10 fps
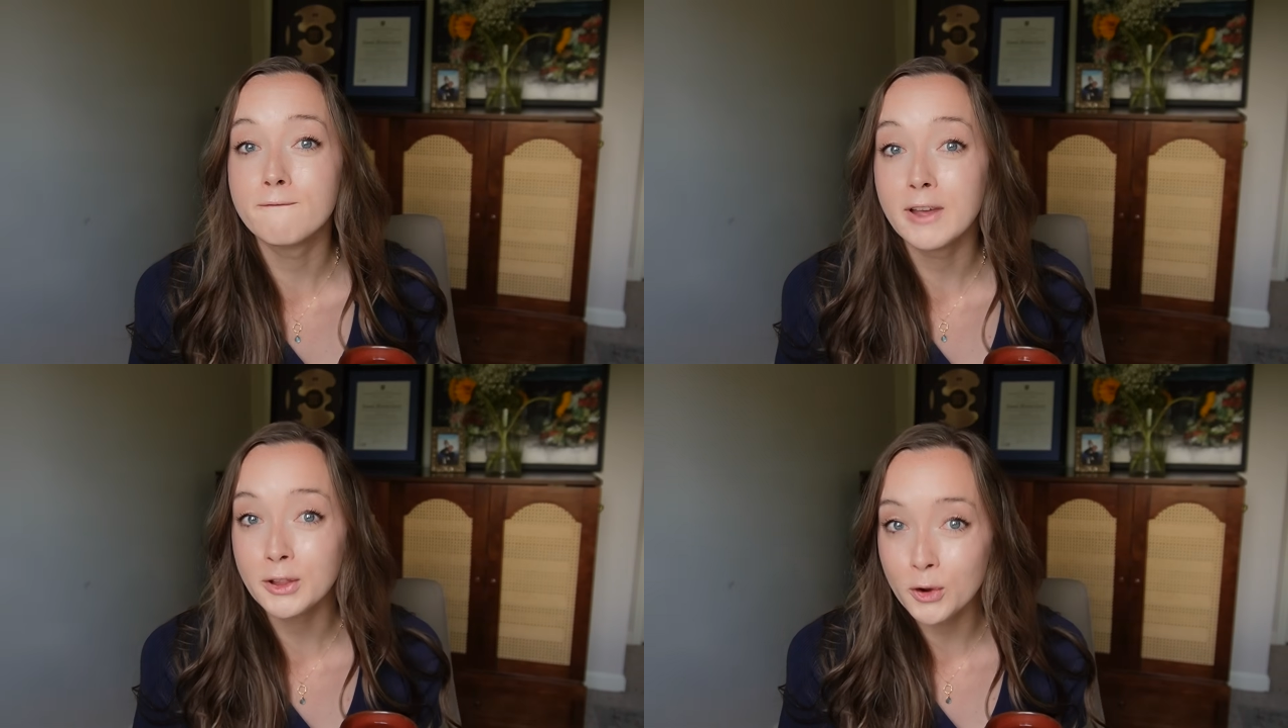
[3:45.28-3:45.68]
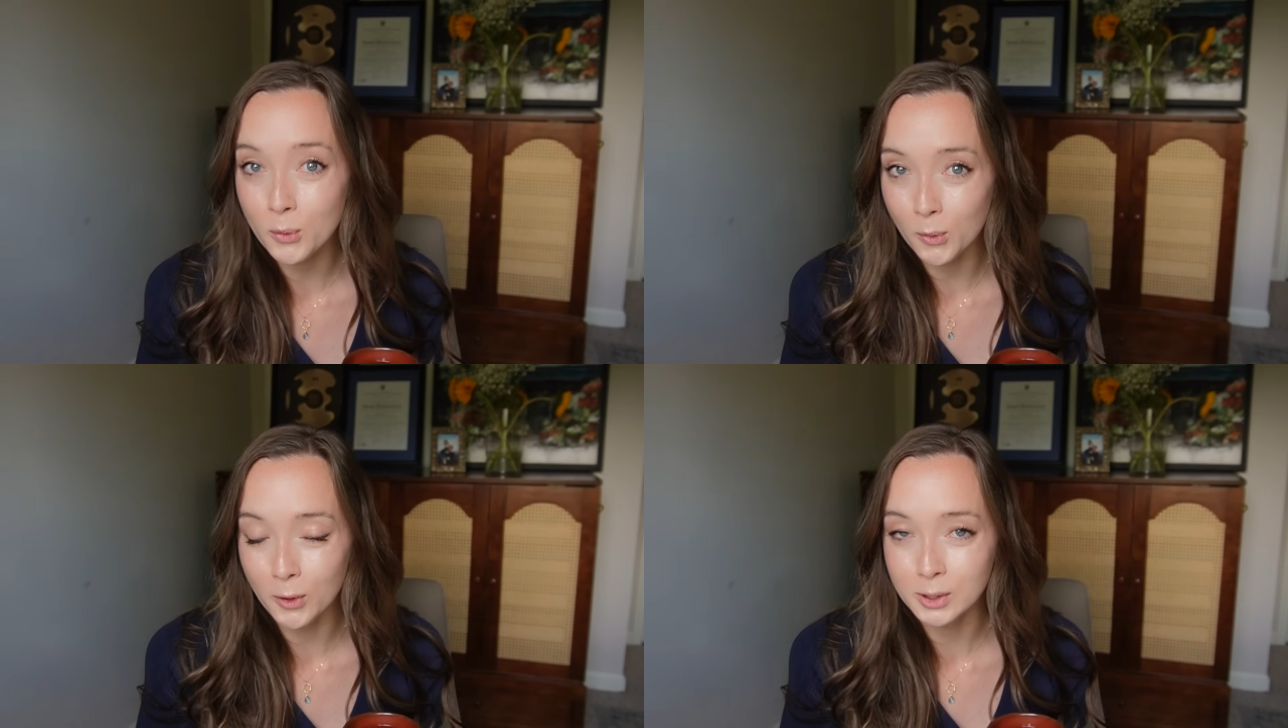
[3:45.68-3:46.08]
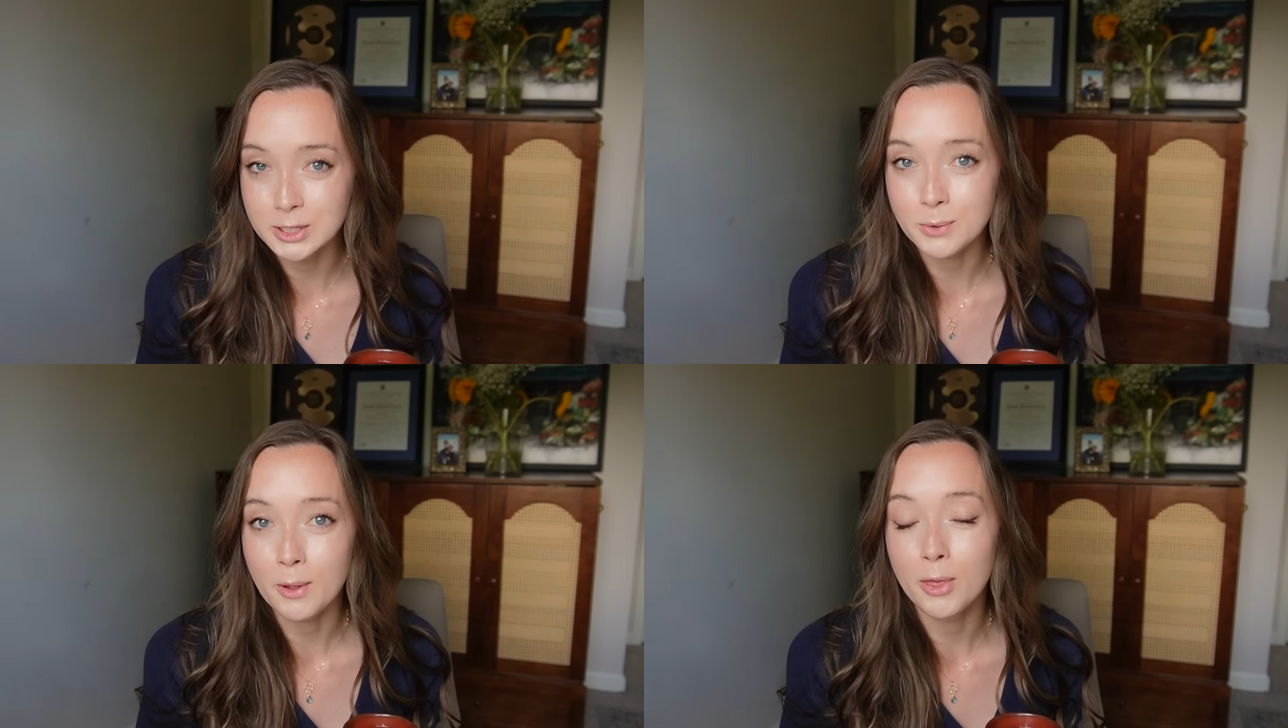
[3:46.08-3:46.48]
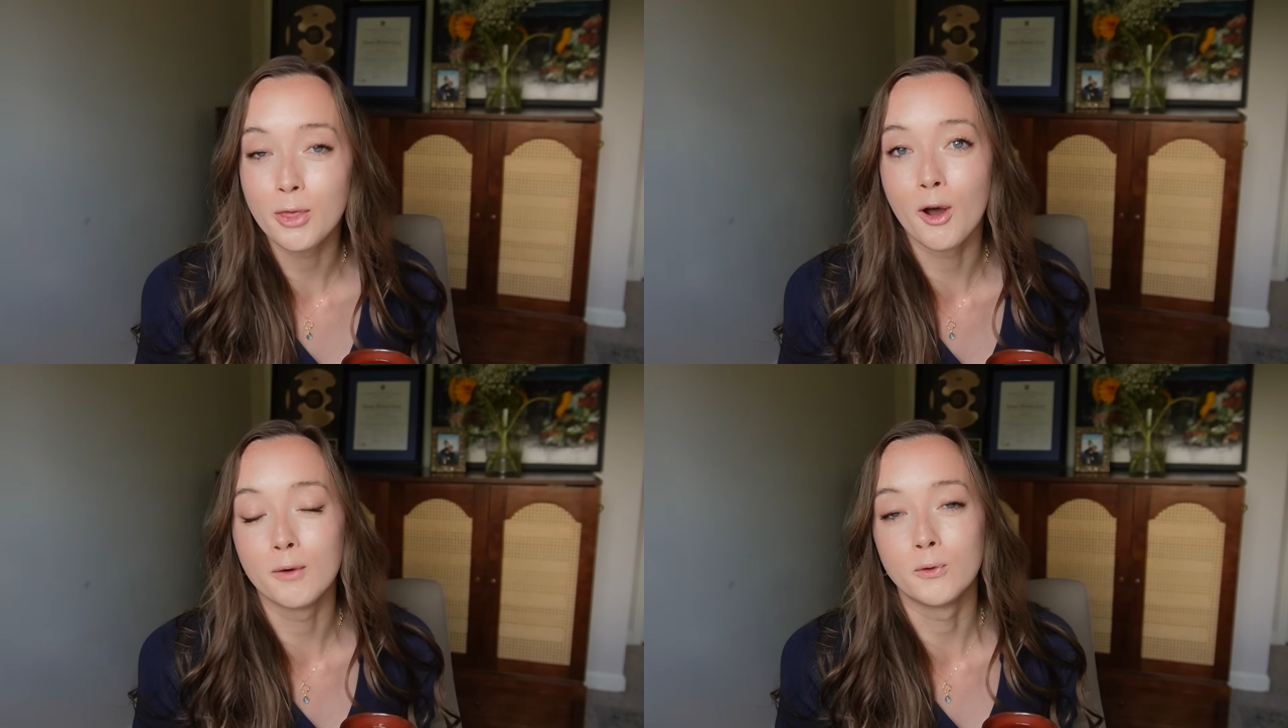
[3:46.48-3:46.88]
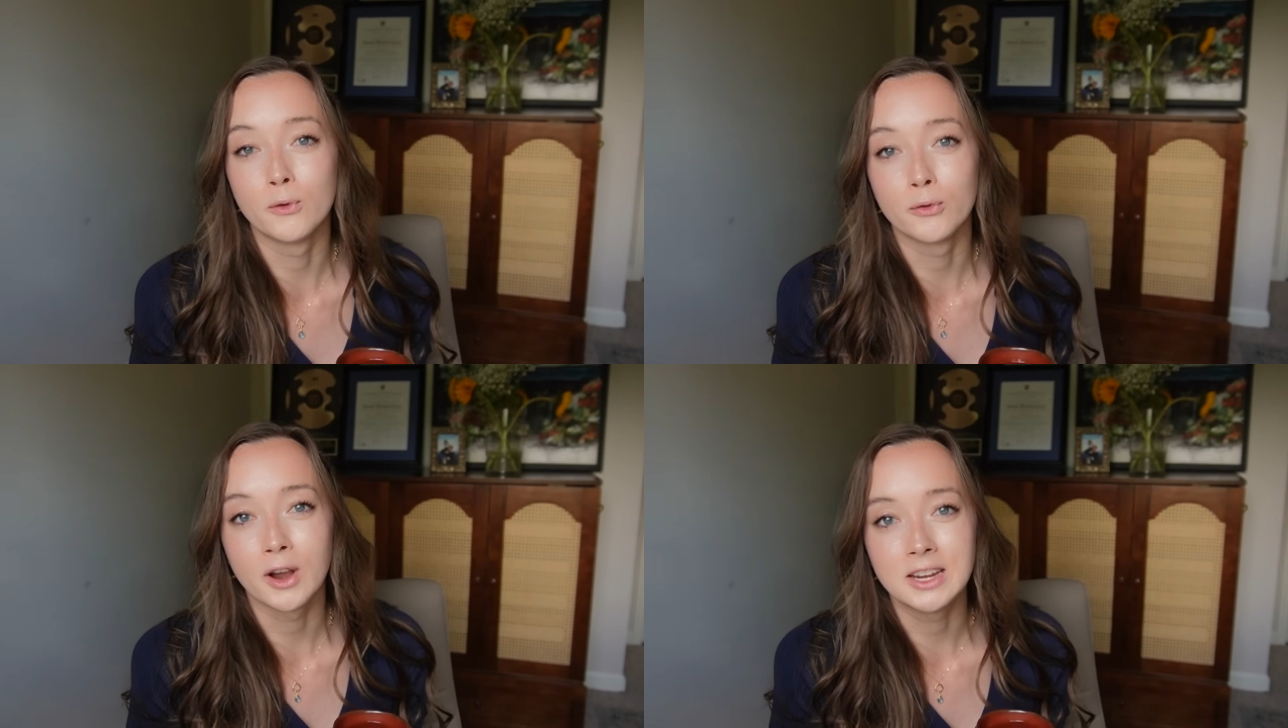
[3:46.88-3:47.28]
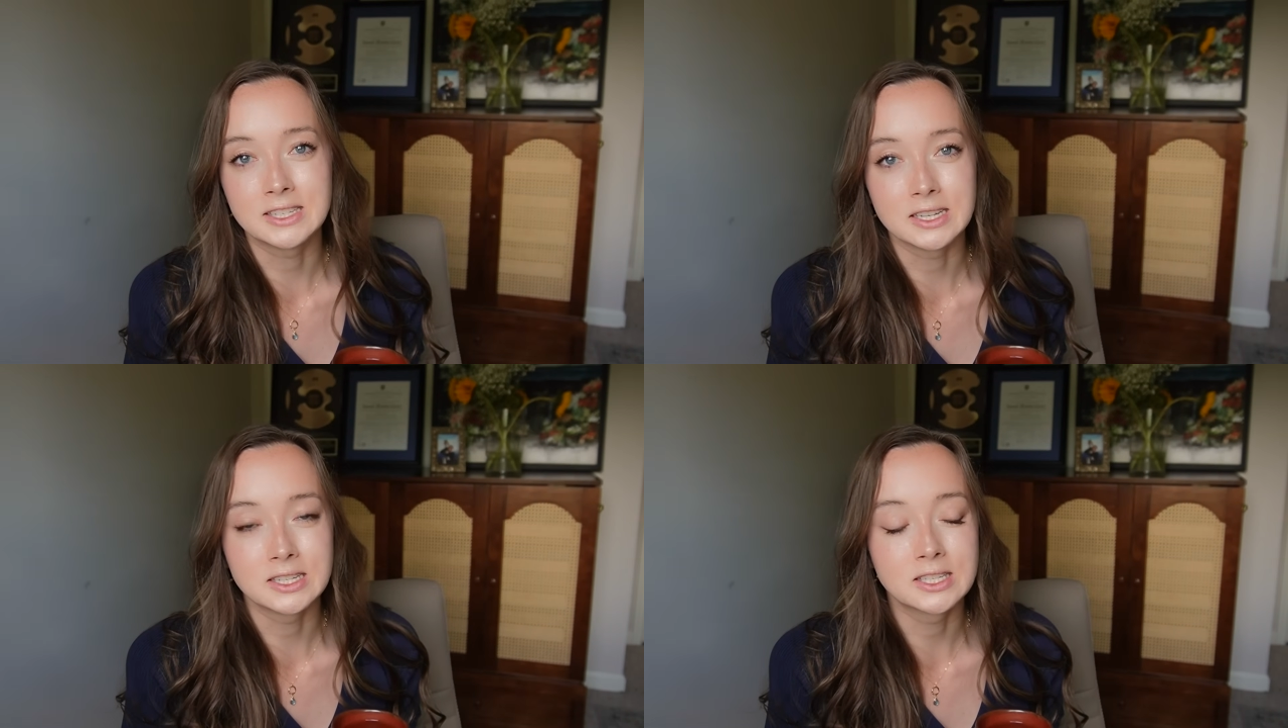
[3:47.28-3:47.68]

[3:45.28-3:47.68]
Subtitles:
filler words with thoughtful phrases.